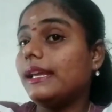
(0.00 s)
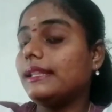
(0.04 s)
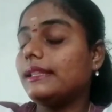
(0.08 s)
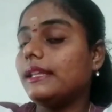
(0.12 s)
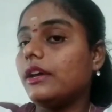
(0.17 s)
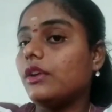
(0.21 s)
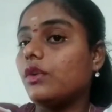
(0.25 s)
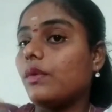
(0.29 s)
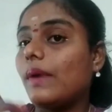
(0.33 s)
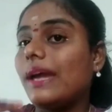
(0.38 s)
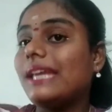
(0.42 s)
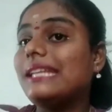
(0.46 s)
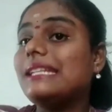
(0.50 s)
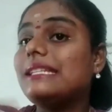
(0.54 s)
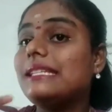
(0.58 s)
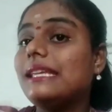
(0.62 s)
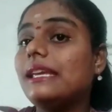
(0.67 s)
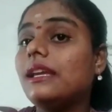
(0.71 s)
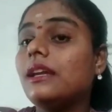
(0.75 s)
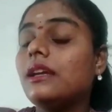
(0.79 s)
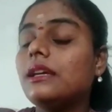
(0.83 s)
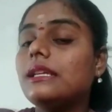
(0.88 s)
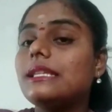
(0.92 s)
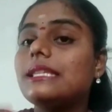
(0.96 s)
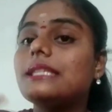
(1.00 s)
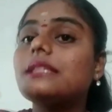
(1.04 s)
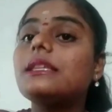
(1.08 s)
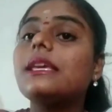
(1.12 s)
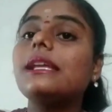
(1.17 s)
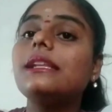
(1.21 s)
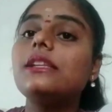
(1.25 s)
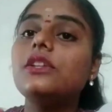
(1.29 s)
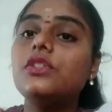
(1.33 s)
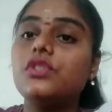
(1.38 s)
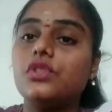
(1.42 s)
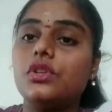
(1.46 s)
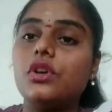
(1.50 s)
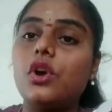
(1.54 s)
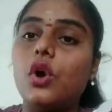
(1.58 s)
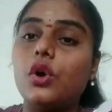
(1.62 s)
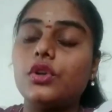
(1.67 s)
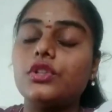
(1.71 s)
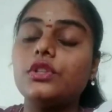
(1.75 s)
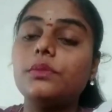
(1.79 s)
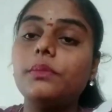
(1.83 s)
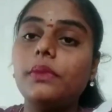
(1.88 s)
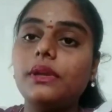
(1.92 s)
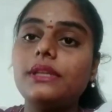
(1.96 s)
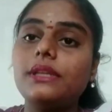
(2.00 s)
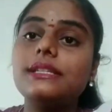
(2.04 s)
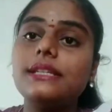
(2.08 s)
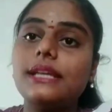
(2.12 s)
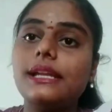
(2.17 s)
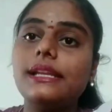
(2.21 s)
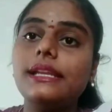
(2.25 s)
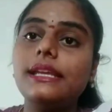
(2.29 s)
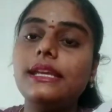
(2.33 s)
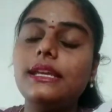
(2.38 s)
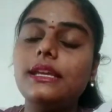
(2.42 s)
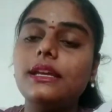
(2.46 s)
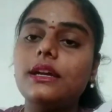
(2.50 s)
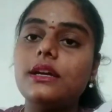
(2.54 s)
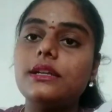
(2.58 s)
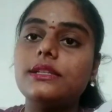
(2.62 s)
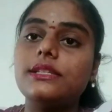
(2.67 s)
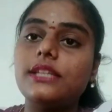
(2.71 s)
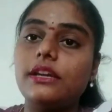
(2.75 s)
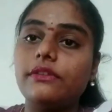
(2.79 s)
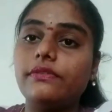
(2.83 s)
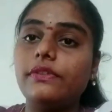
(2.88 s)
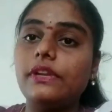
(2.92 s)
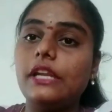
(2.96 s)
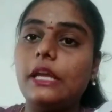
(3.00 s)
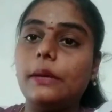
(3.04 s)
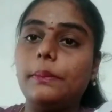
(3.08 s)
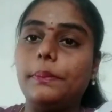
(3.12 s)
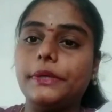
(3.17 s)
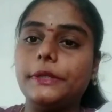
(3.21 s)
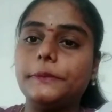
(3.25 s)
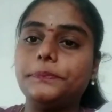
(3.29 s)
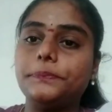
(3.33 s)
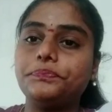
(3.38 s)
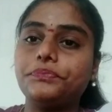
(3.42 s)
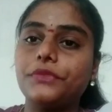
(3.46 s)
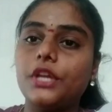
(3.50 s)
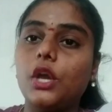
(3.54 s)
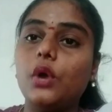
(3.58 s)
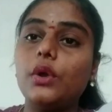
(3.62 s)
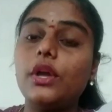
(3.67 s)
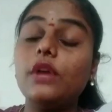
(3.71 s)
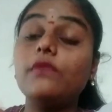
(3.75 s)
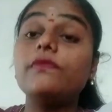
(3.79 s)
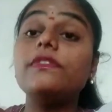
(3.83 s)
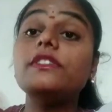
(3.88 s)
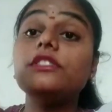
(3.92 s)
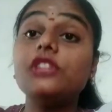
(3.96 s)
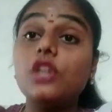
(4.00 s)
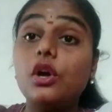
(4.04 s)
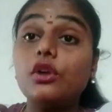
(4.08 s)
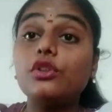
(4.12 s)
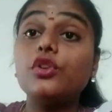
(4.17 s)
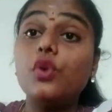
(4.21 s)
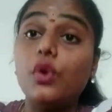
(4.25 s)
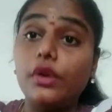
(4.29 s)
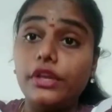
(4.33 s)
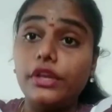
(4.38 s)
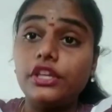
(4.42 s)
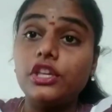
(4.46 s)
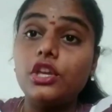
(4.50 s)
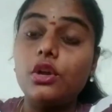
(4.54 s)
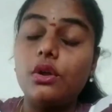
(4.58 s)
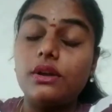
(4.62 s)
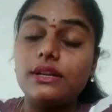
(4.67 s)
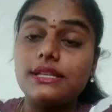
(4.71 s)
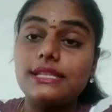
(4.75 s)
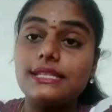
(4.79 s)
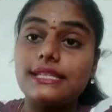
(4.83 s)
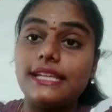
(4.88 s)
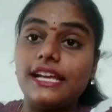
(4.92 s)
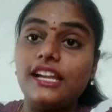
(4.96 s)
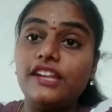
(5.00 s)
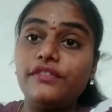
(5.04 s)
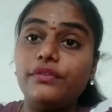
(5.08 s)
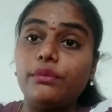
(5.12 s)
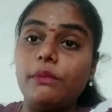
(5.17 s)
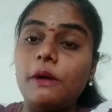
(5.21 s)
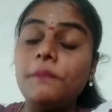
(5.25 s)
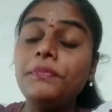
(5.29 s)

the writing skill is automatically developed. Okay, without knowing yourself,